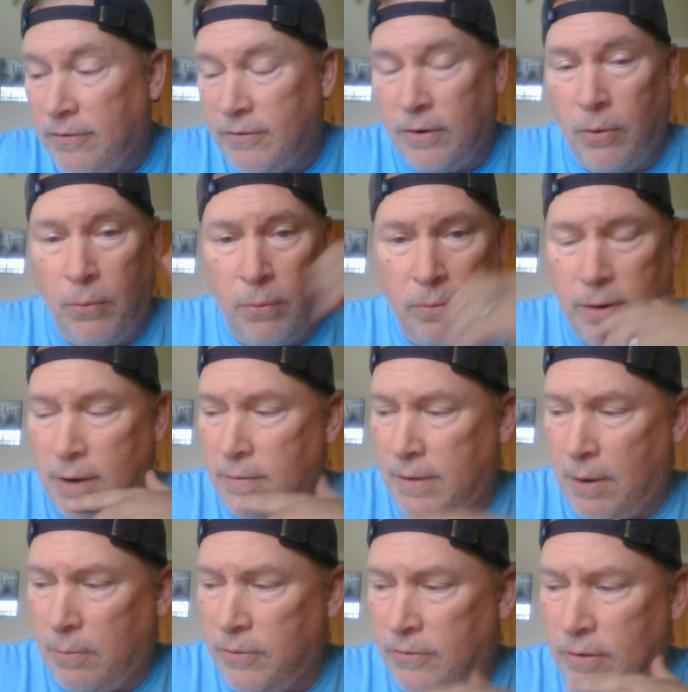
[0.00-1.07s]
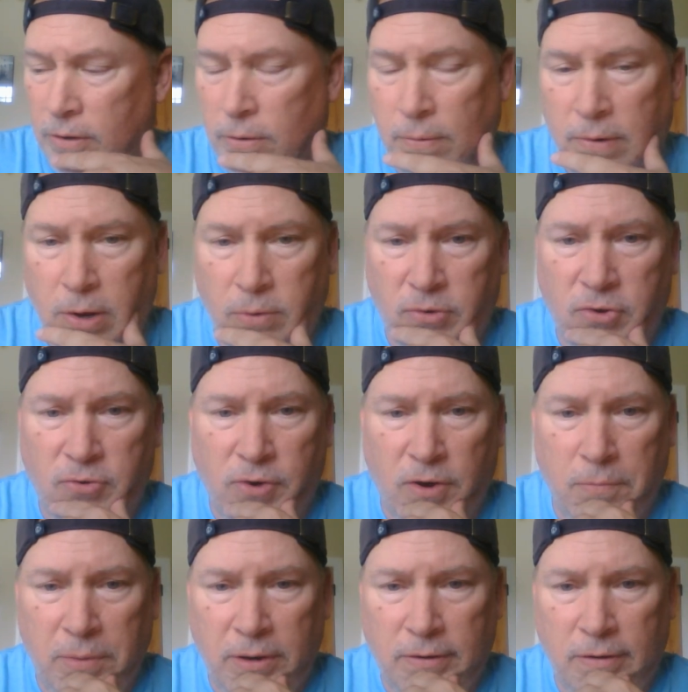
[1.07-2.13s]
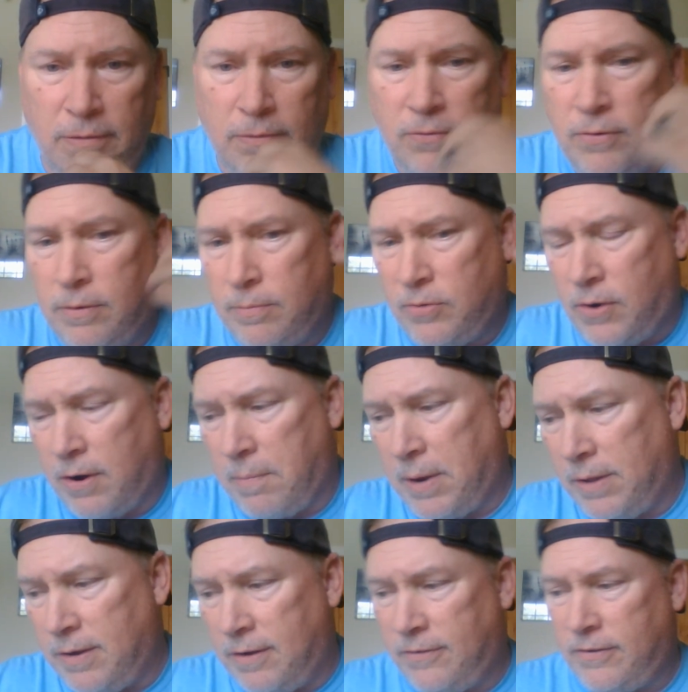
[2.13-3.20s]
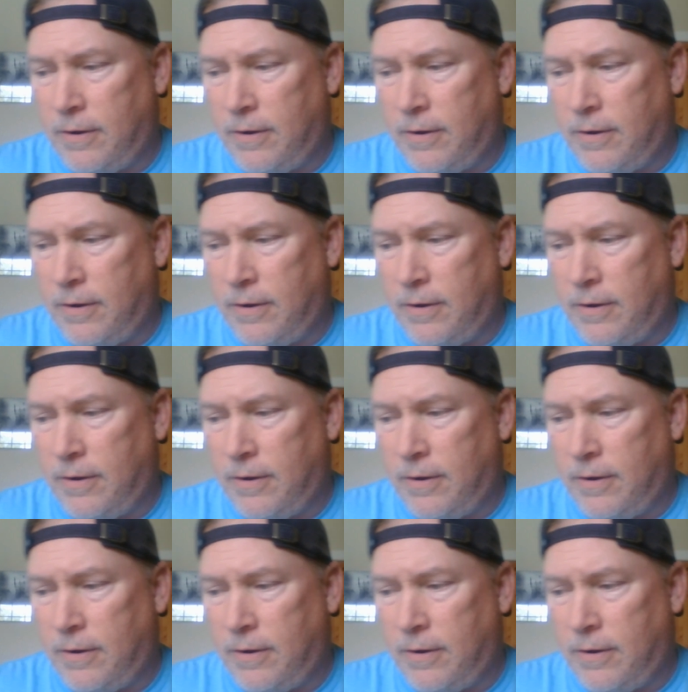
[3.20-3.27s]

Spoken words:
so that was a little note to trigger me to talk about this.